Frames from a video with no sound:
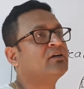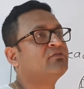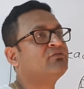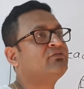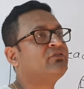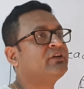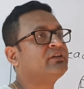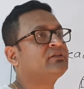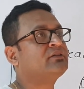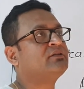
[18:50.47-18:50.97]

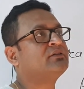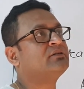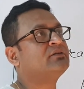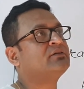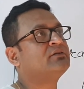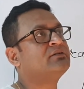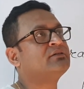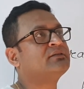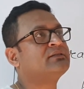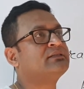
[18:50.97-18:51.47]

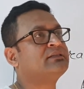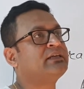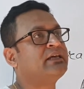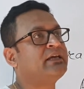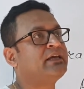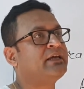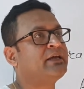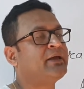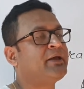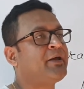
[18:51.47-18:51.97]
with
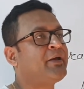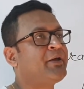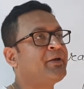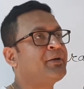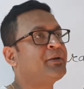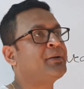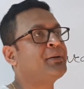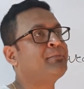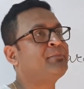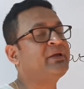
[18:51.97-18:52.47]

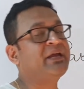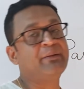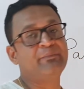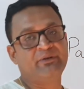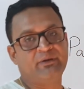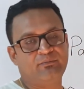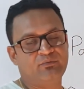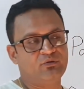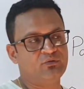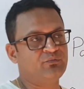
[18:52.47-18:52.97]
say
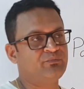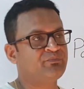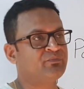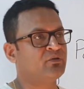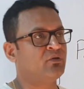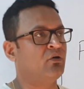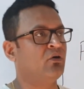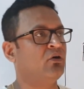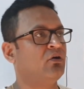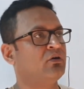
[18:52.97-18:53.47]
BMW
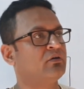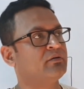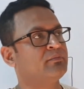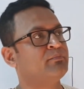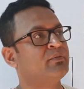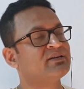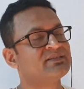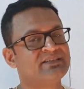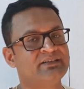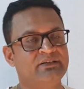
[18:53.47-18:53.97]
or
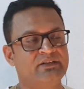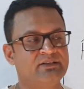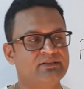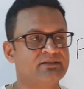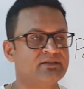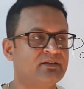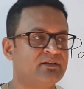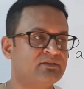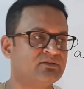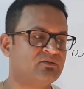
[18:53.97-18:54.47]

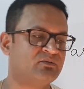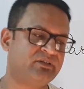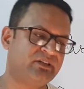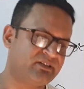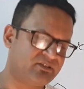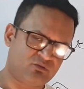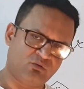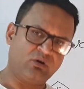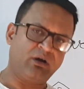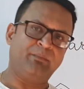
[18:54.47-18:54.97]
Mercedes, so there
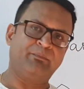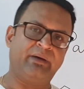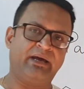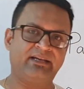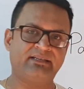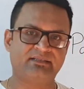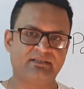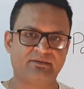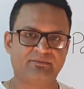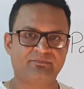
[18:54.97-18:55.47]
is no
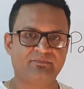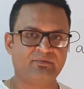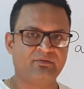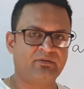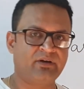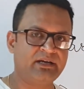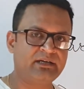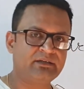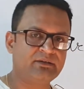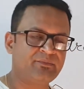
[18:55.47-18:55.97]
comparison,
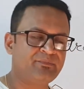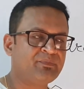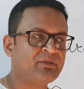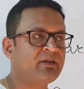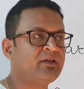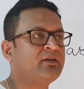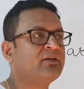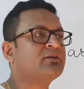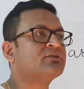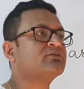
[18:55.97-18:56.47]
right?
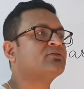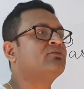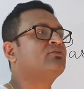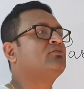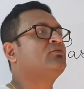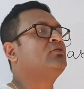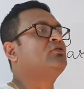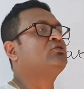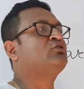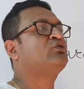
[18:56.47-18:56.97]

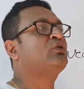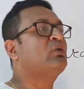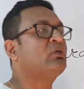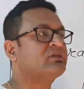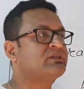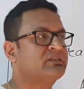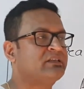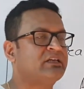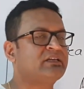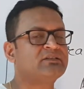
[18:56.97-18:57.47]
So
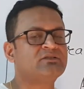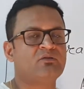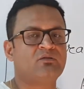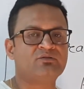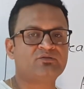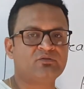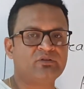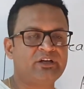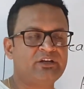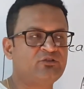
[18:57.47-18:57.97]
those things
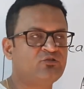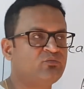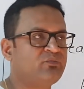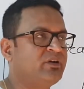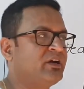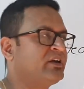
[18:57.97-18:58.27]
also need to be